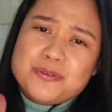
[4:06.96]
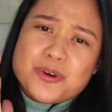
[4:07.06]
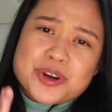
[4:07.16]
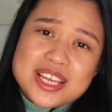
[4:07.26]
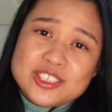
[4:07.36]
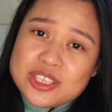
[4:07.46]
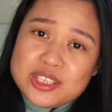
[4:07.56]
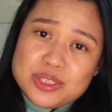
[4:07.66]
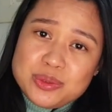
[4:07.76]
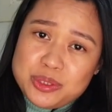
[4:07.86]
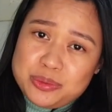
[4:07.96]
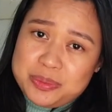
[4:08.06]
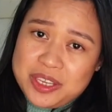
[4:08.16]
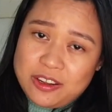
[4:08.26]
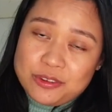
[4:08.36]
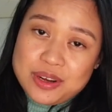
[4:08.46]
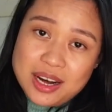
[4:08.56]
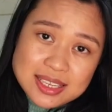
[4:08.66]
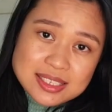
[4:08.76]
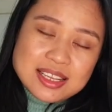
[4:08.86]
for each individual of
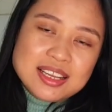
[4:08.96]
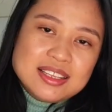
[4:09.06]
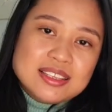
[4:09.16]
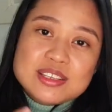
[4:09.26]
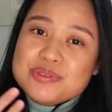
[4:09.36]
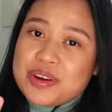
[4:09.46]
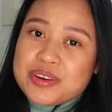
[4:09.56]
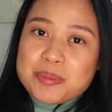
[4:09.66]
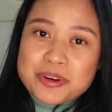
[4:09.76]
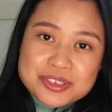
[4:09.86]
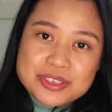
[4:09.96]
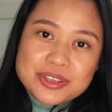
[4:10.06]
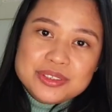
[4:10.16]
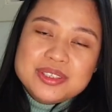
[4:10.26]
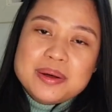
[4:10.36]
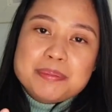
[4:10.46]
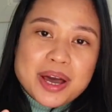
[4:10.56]
us, this is very personal.